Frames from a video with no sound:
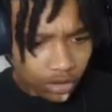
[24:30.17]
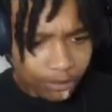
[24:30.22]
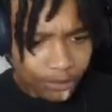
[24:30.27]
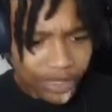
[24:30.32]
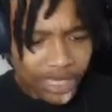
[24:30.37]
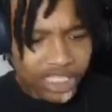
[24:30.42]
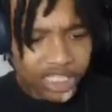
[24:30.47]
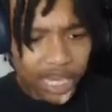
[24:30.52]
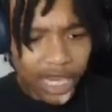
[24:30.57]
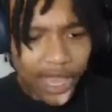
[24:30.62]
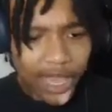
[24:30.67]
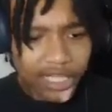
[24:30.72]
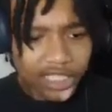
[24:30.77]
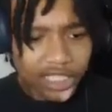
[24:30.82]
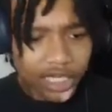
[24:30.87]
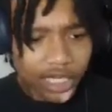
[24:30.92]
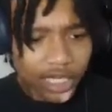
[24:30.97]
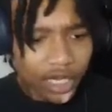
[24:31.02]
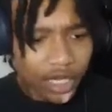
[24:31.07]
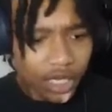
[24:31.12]
Bitch
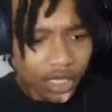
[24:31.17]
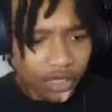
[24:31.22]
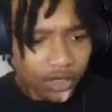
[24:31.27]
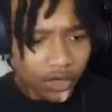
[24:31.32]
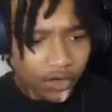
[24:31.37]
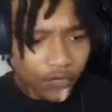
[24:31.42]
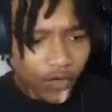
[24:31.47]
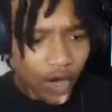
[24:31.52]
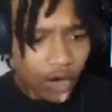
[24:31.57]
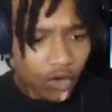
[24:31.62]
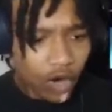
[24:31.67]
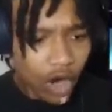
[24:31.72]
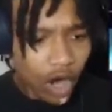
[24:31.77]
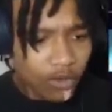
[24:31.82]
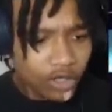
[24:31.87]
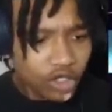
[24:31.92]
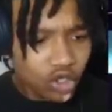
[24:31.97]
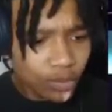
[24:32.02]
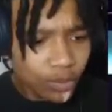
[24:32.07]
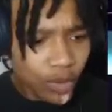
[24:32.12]
ass nigga. Fuck wrong
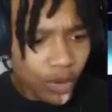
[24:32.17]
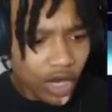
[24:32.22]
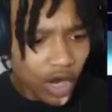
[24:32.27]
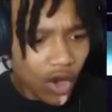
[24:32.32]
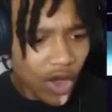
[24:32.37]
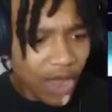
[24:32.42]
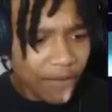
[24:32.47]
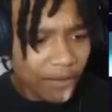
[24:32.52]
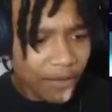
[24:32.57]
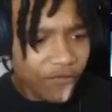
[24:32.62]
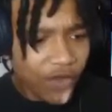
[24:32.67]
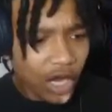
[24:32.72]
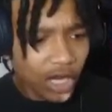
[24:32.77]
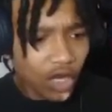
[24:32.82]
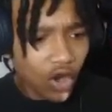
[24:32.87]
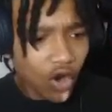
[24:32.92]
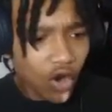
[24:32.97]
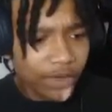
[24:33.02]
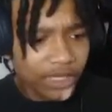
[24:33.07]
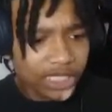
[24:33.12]
with you, boy. Don't ever
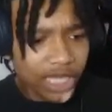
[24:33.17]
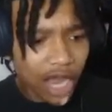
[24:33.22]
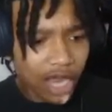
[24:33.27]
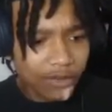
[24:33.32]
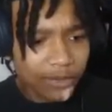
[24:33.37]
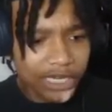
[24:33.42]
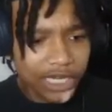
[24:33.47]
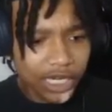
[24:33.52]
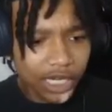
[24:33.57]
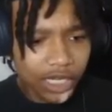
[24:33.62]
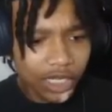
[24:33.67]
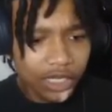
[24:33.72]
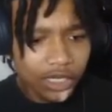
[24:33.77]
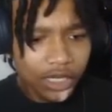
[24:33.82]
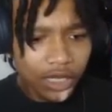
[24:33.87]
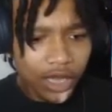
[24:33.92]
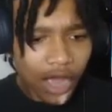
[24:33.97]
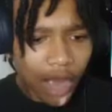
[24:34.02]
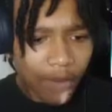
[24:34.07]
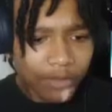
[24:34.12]
fucking overtalk me, nigga.
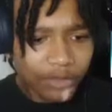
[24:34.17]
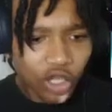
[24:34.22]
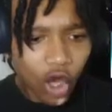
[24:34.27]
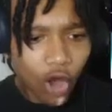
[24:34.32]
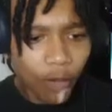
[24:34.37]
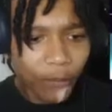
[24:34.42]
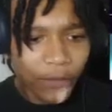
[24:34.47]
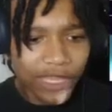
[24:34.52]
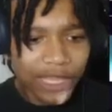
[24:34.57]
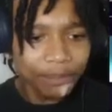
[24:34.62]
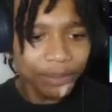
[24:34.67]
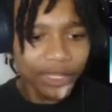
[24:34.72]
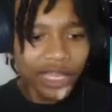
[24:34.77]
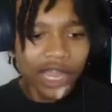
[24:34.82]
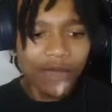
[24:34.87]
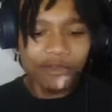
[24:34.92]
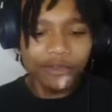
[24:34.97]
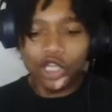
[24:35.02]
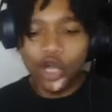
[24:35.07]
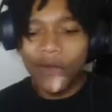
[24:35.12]
I was gonna keep
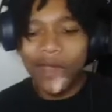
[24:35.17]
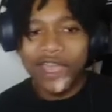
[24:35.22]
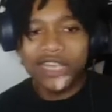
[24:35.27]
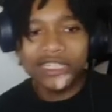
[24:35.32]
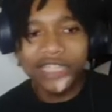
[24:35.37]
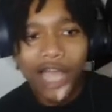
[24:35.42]
playing with your ass.